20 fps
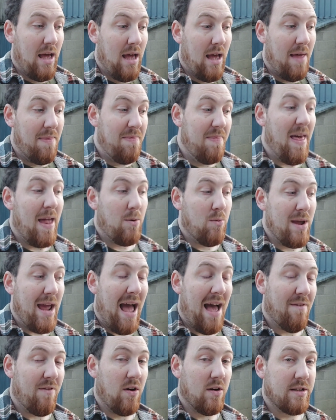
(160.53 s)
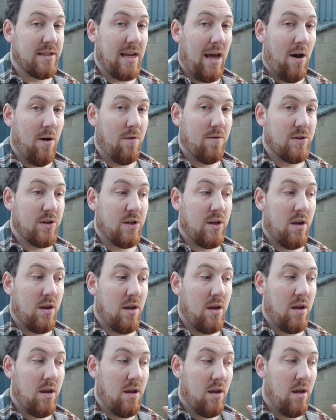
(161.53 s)
And then we have ourselves
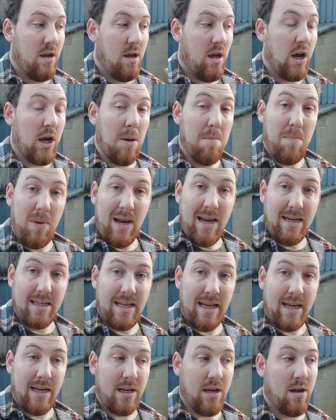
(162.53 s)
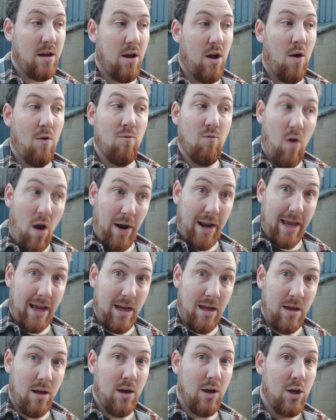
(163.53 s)
a completed running
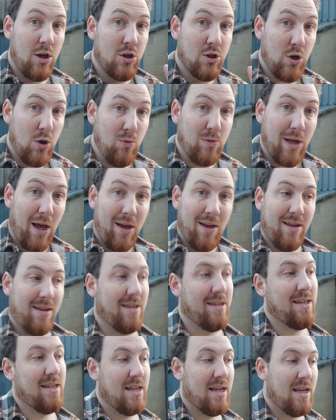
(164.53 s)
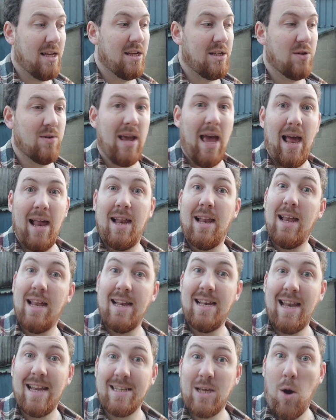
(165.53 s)
scooter. So yeah,
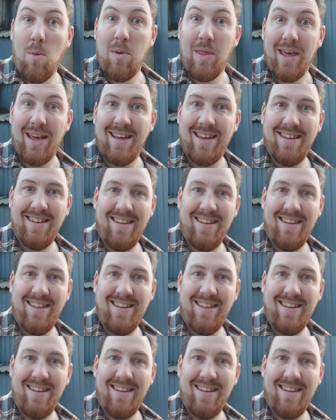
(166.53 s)
let's get on with it.